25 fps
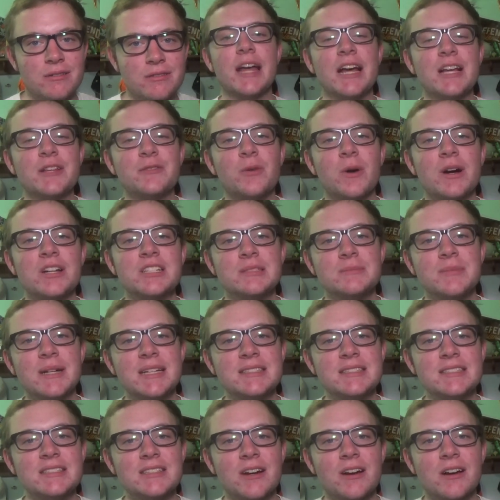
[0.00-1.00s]
Thanks for watching
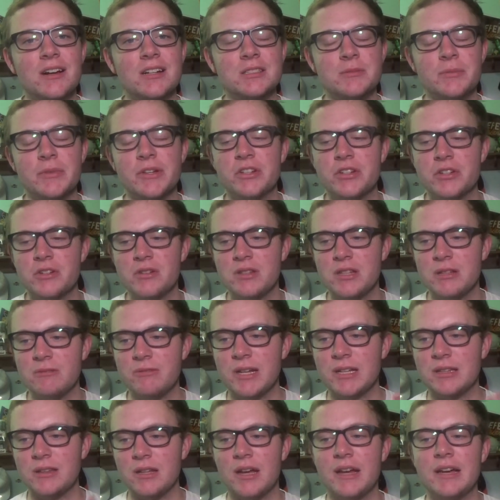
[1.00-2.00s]
Mason Talks. Make sure you leave
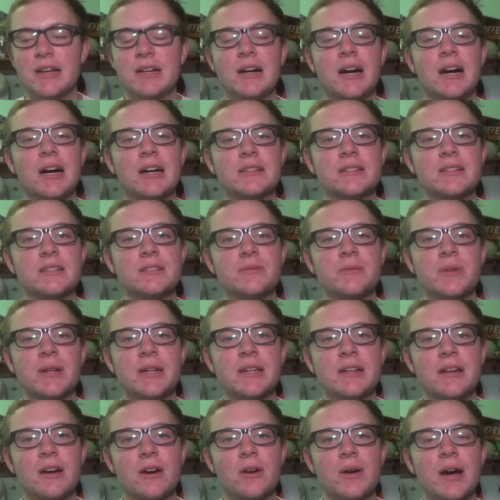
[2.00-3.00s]
a like on this
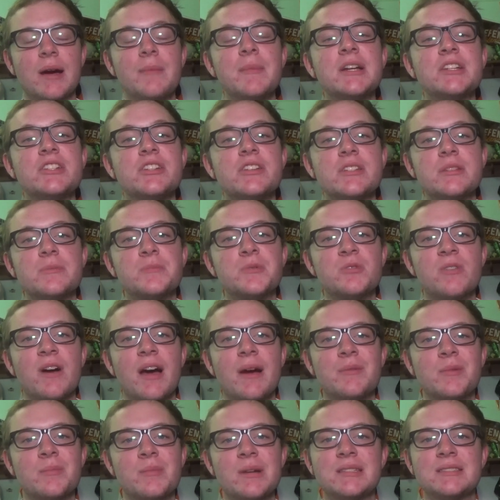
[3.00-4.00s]
video, and make sure you
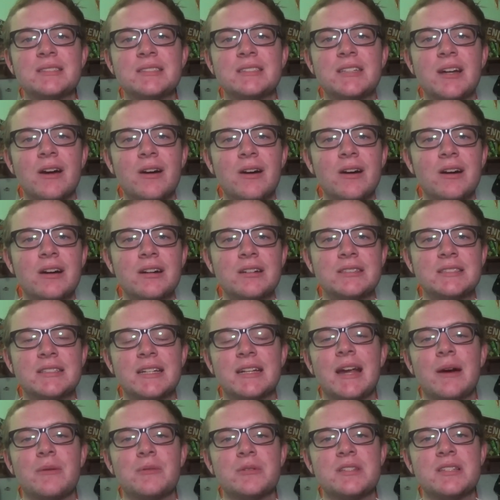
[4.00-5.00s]
subscribe to Mason Talks,
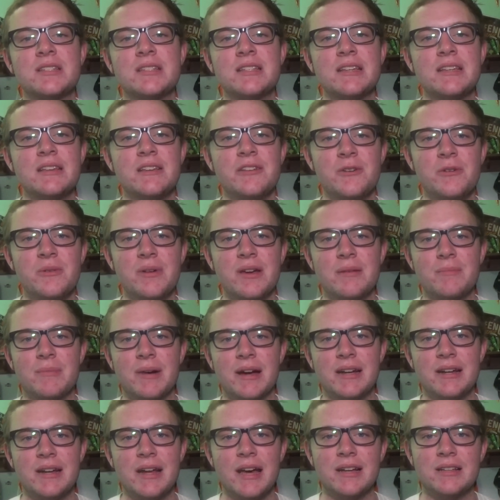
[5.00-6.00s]
and I will see you in
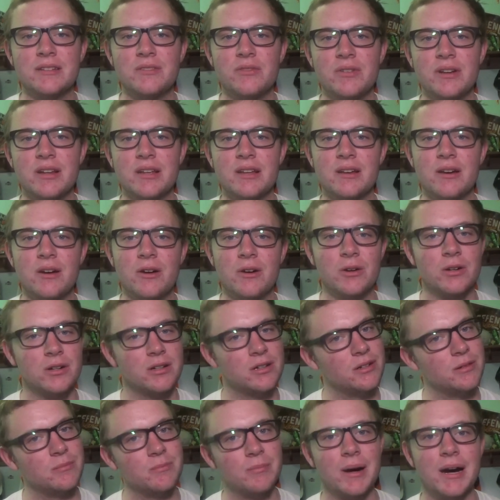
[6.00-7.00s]
my next video.
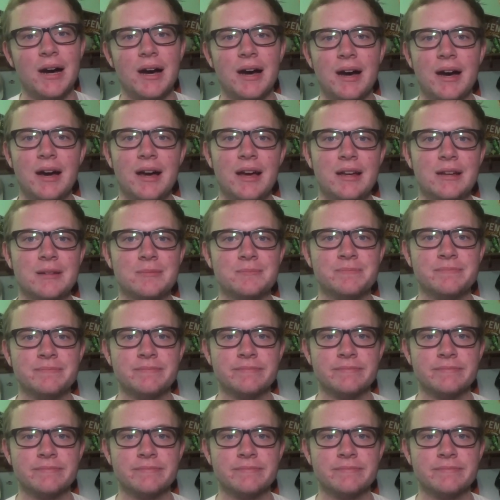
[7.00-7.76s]
Goodbye.